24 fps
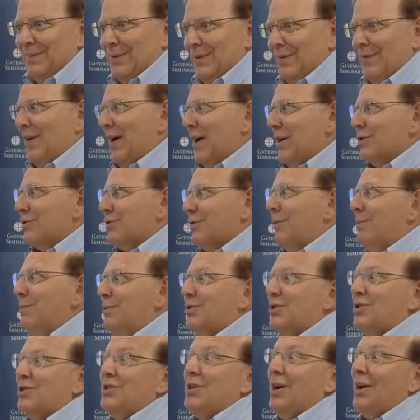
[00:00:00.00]
the fire's
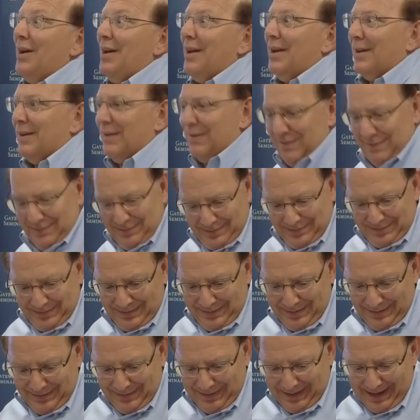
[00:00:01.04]
almost done. Yeah.
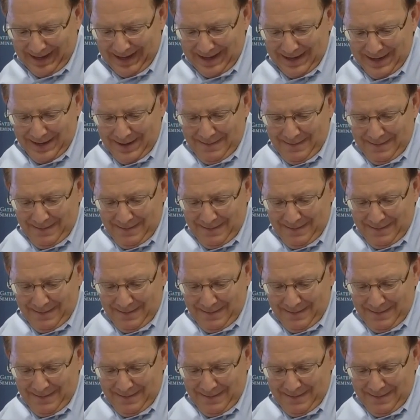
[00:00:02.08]
Okay.